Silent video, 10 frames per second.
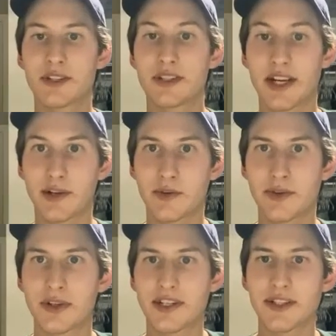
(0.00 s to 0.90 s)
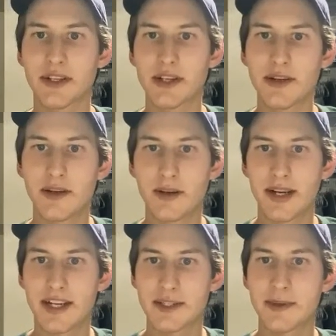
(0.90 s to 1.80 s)
textual translated
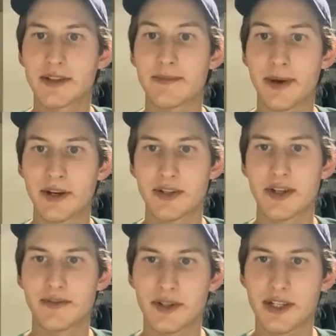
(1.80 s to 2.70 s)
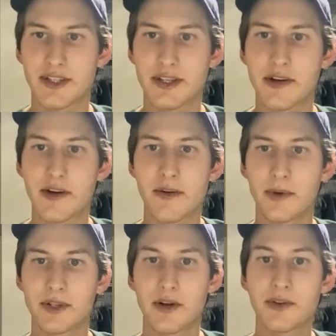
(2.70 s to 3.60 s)
aspect of Microsoft Translator,
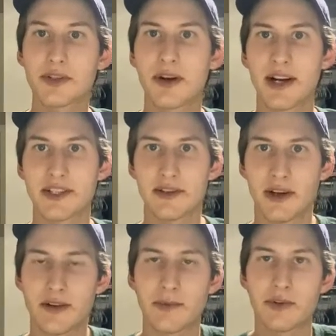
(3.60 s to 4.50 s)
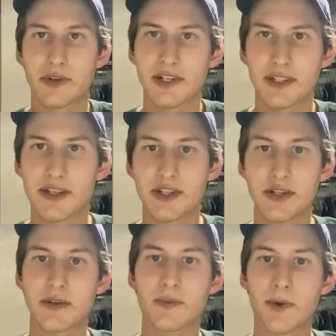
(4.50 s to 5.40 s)
which also has an audible
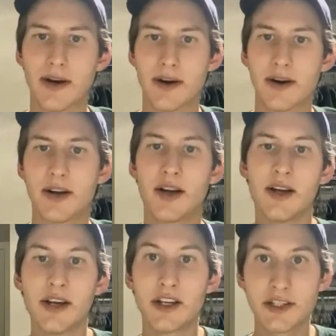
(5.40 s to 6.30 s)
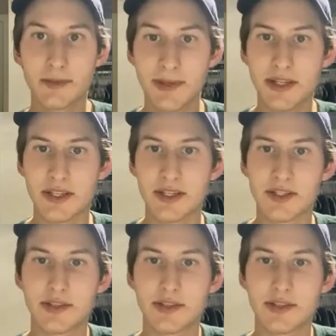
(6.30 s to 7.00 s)
translation where speech is